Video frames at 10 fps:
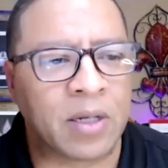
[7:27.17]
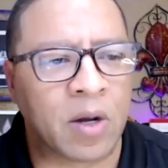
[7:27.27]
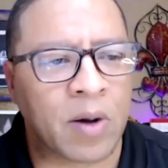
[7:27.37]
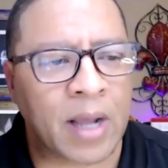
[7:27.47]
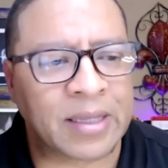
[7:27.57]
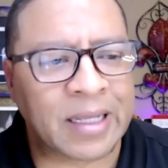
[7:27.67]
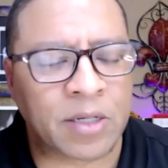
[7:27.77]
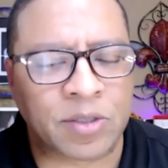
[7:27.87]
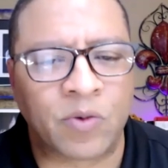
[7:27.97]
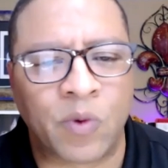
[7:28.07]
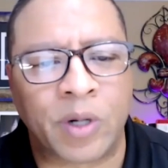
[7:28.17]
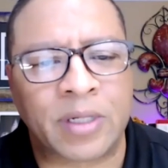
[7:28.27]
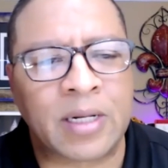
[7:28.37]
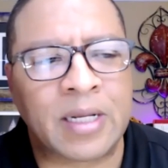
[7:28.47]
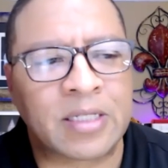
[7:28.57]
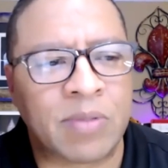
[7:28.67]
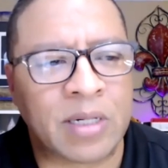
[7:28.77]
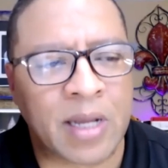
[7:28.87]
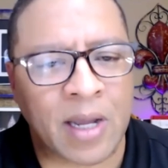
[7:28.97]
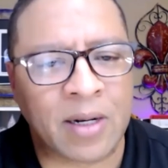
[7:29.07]
you know, I think there's some work that needs to be
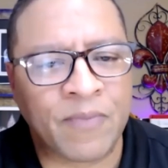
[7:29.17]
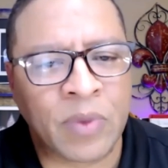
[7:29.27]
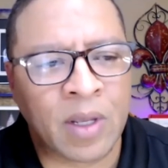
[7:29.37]
done